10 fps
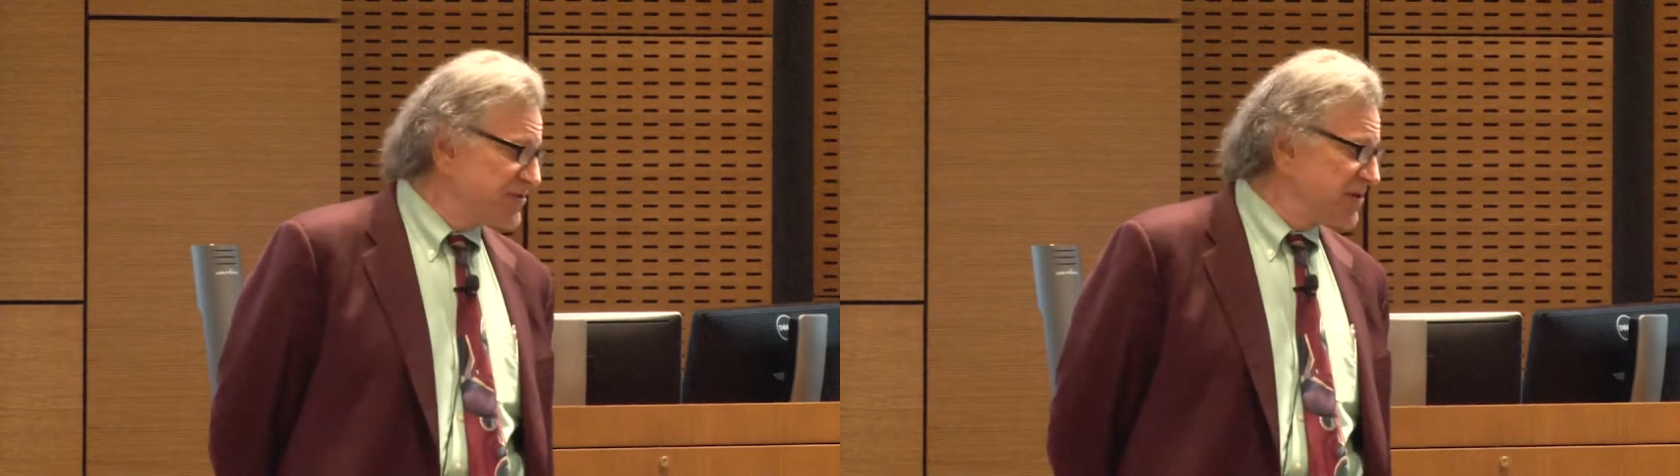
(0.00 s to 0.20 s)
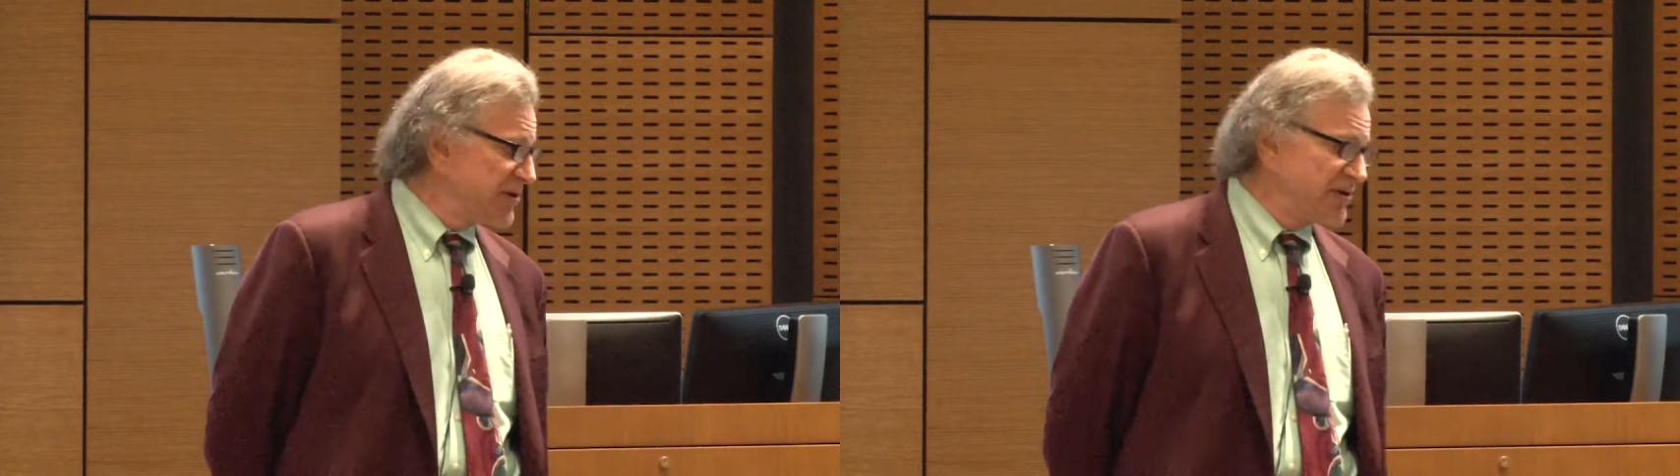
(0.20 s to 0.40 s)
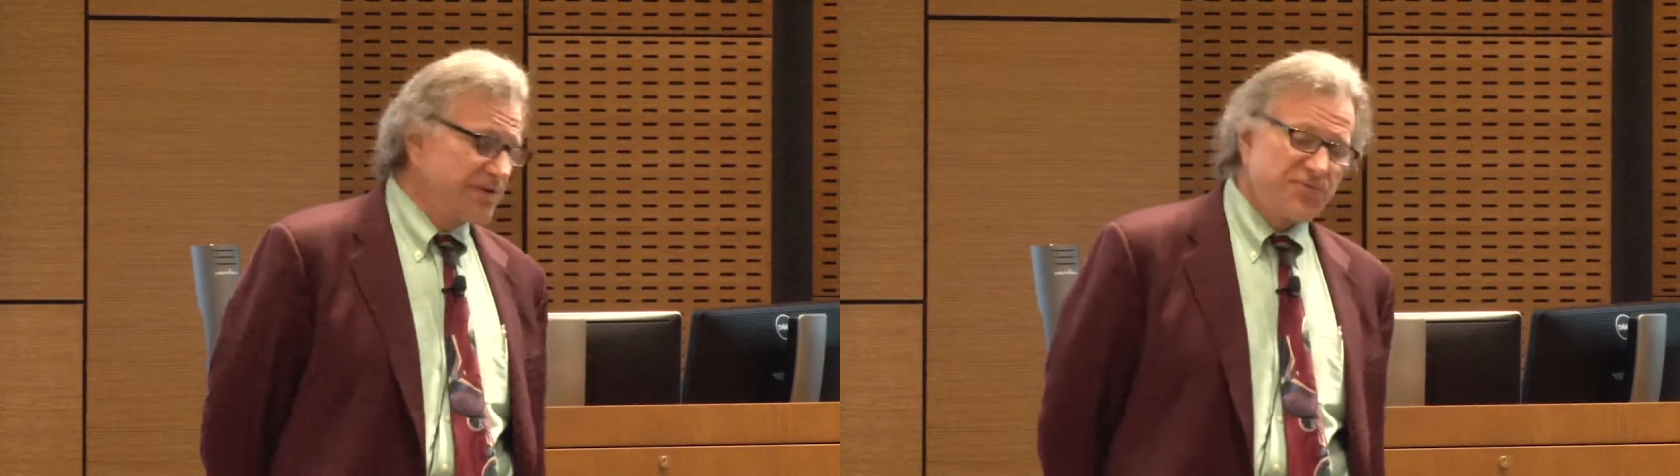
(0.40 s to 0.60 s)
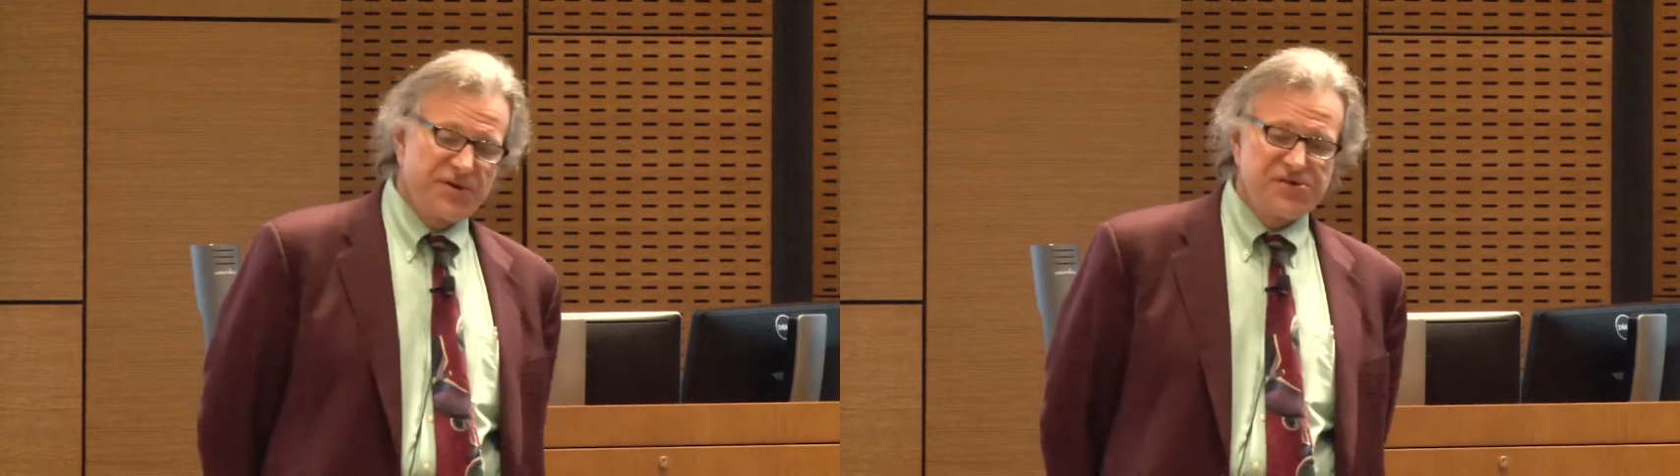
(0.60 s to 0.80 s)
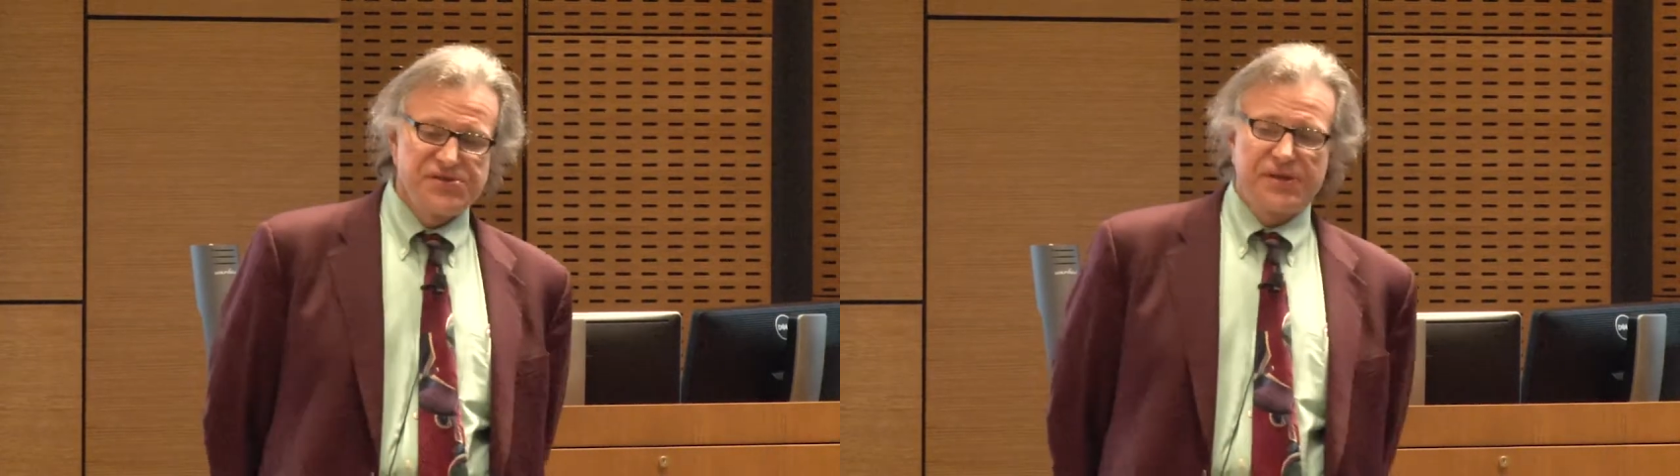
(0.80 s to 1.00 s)
security
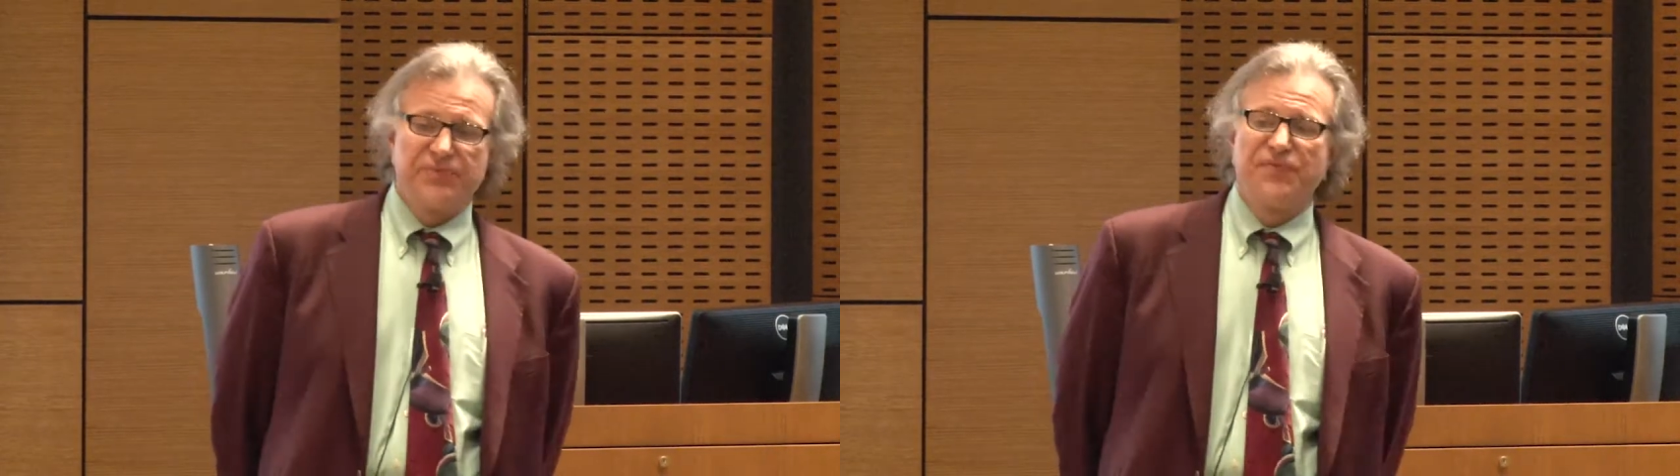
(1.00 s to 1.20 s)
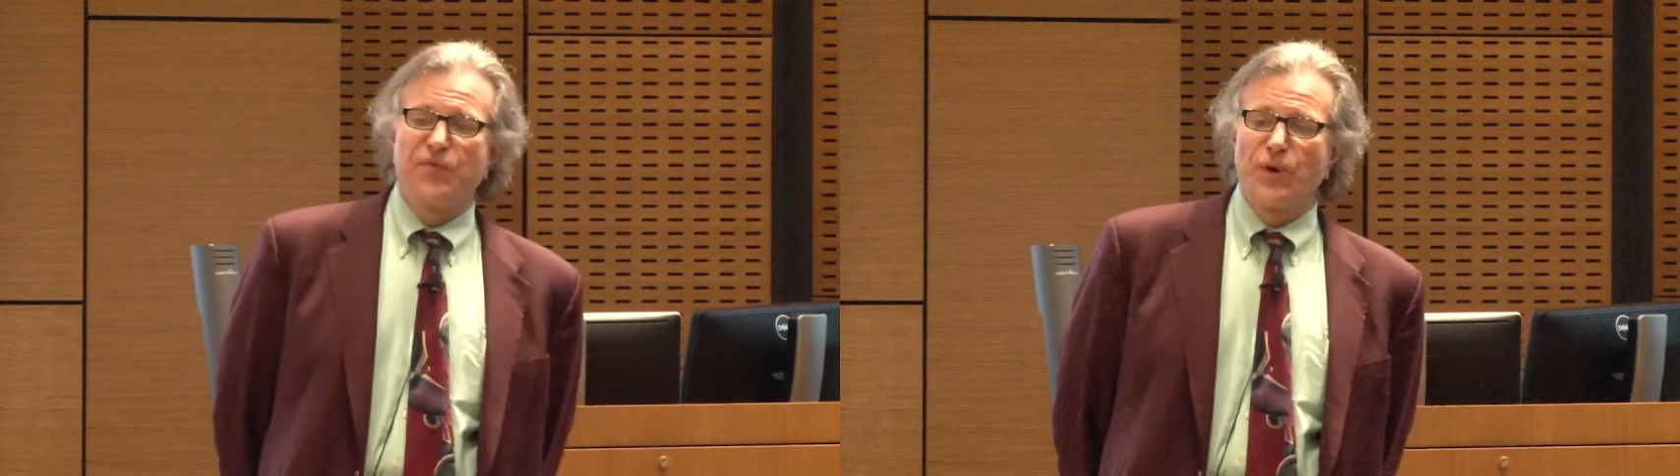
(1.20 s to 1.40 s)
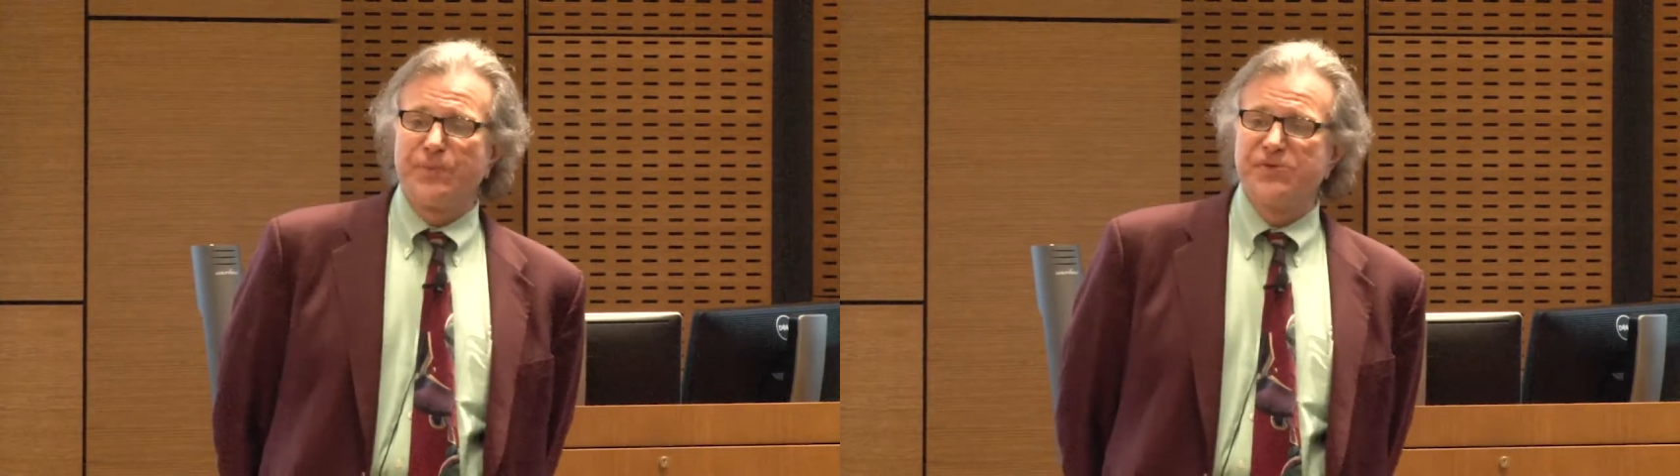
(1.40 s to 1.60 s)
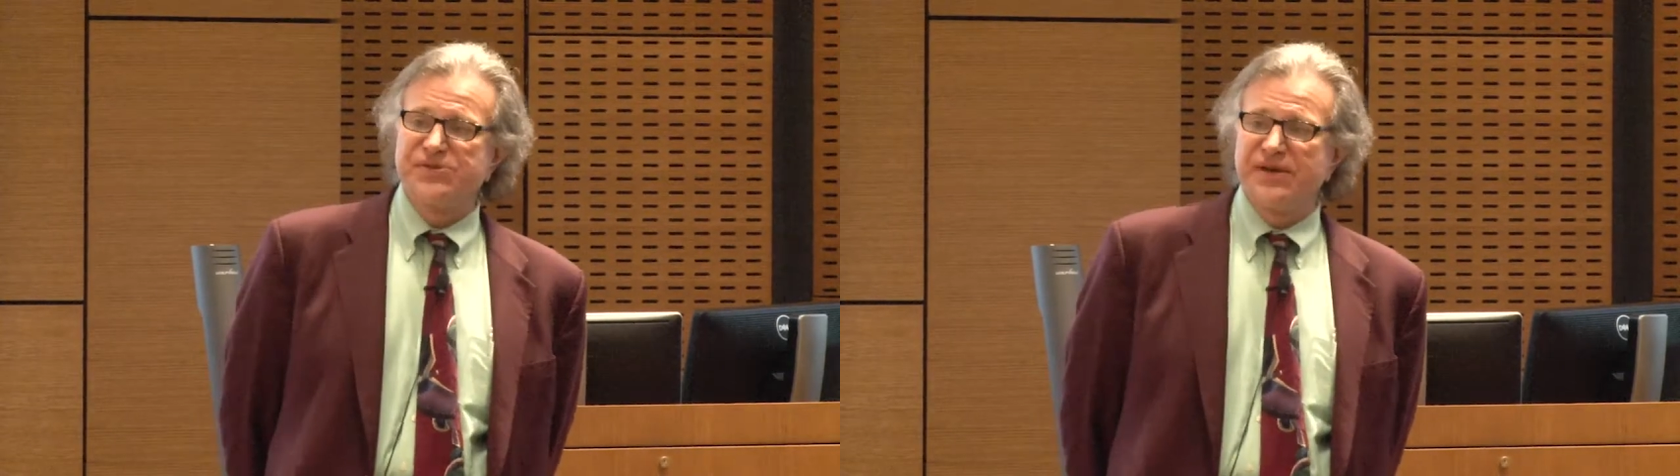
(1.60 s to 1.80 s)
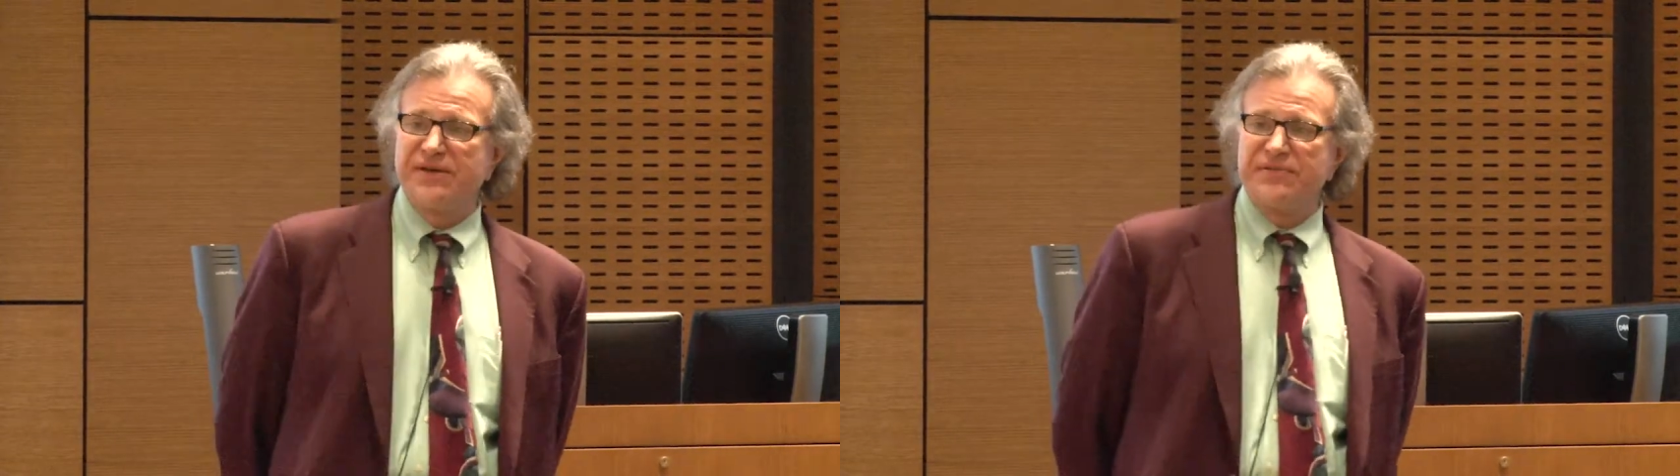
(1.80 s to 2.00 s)
breaches up to
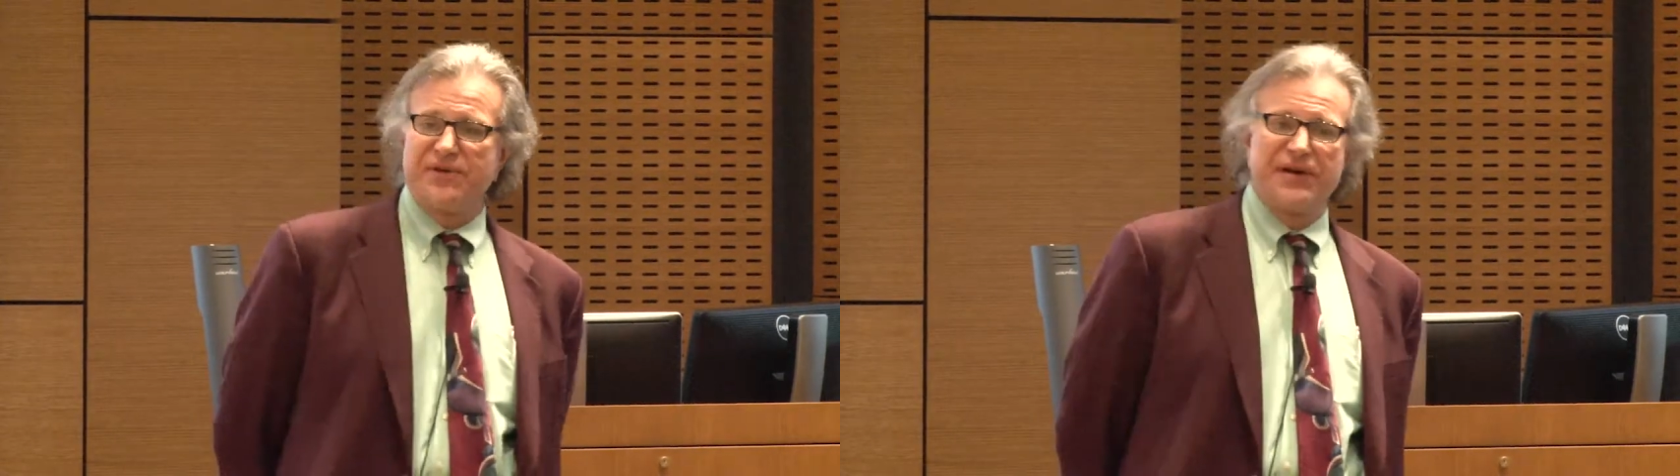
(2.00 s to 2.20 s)
4% of their